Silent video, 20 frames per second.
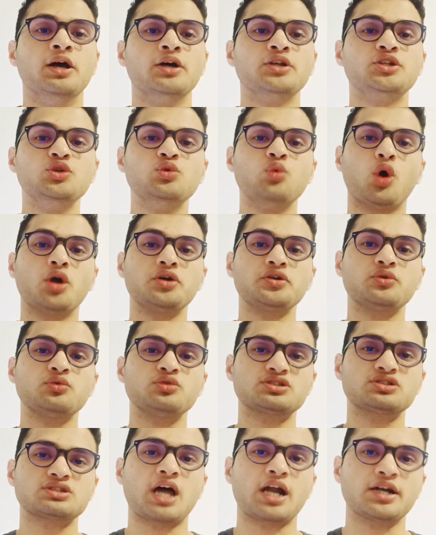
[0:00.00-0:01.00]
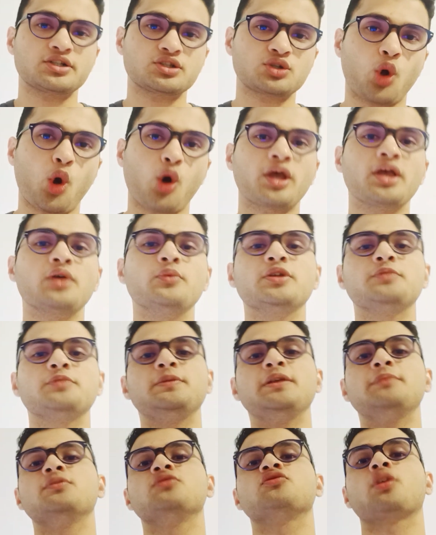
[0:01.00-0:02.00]
you want to start talking with
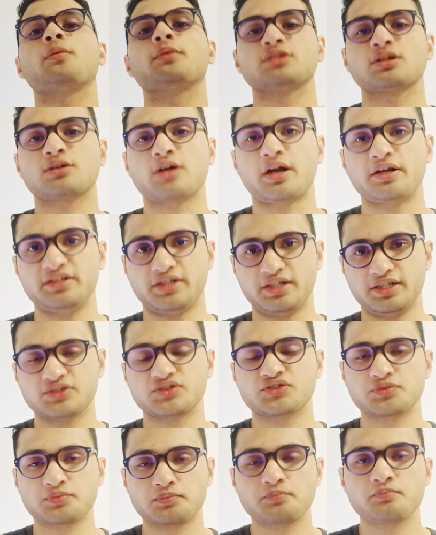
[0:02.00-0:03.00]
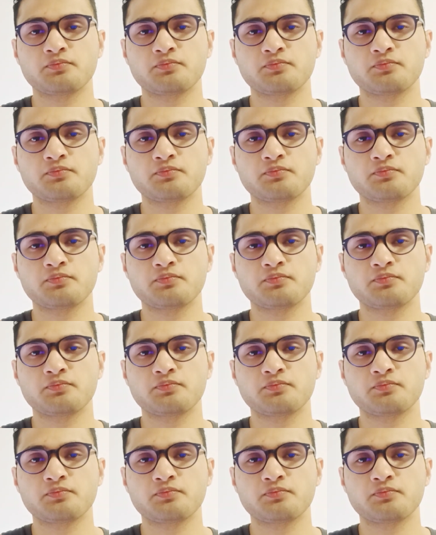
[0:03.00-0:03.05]
people from other countries.